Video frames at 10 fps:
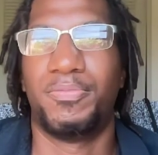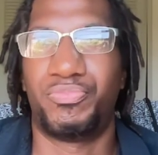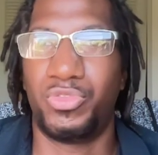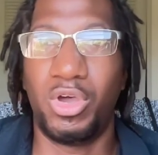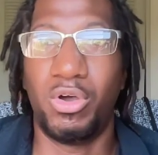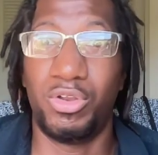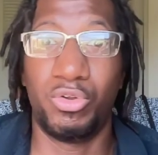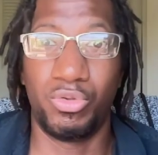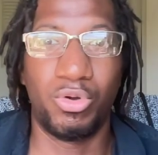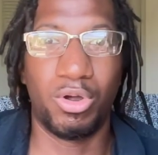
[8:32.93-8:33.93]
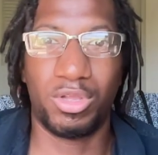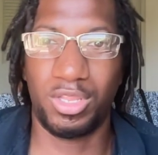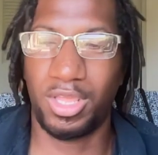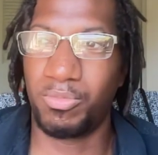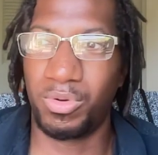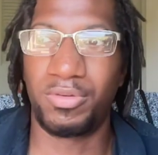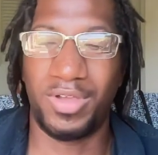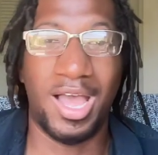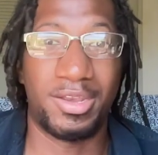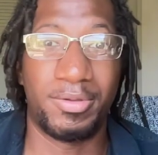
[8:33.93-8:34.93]
No, in New York, they would have
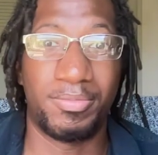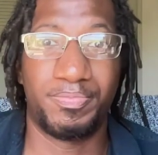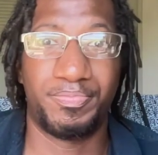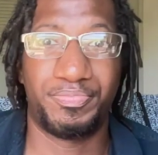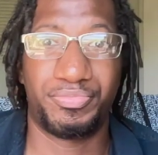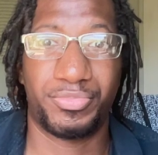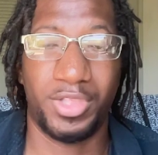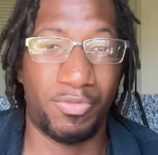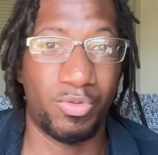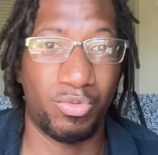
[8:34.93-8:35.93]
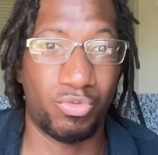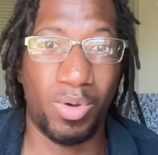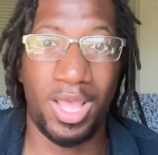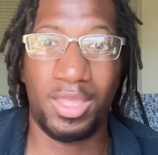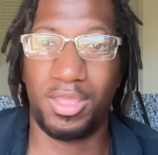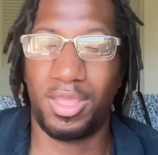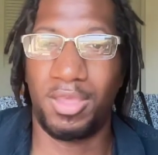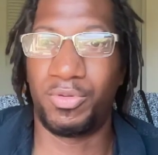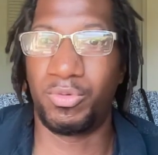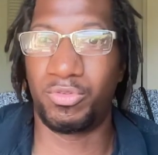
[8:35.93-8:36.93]
gotten him if he was white,
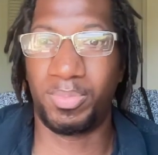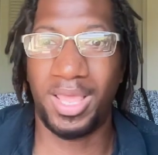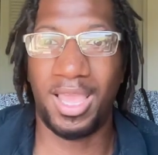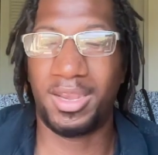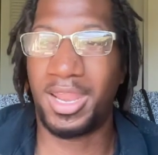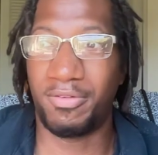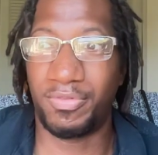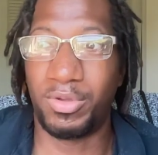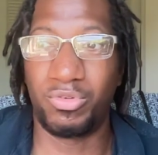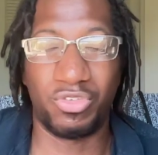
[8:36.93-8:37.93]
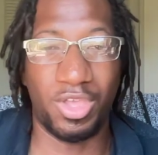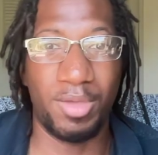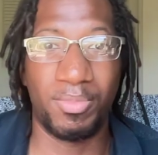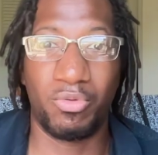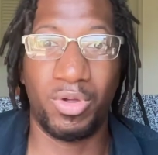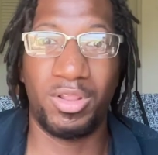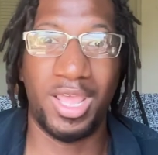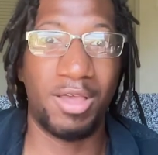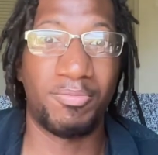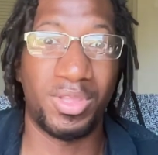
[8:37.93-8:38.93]
if he was black. Now, if he was an immigrant,
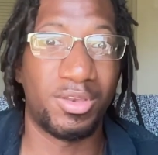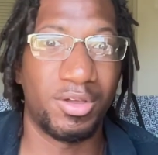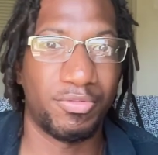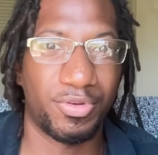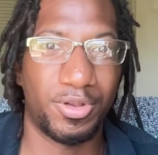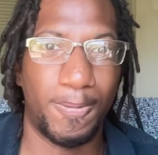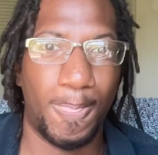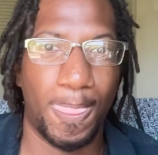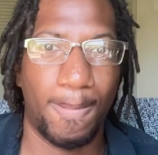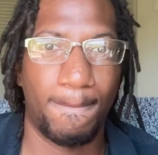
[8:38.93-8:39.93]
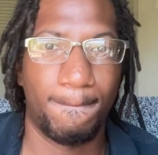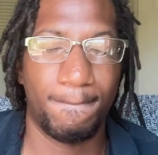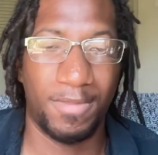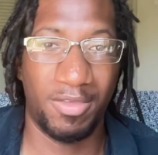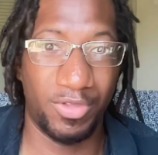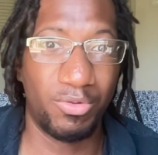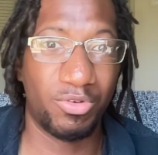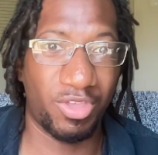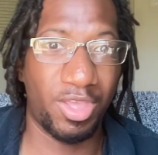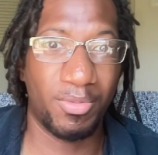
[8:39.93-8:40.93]
that would be different. If he
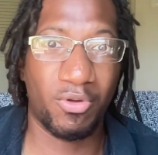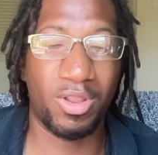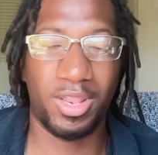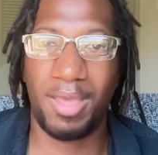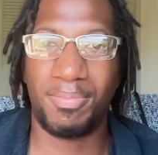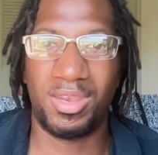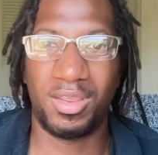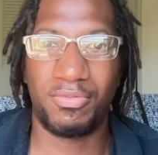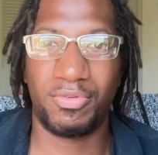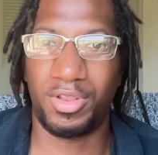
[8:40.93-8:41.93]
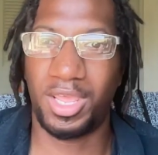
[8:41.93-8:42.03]
was an immigrant, that'd be different.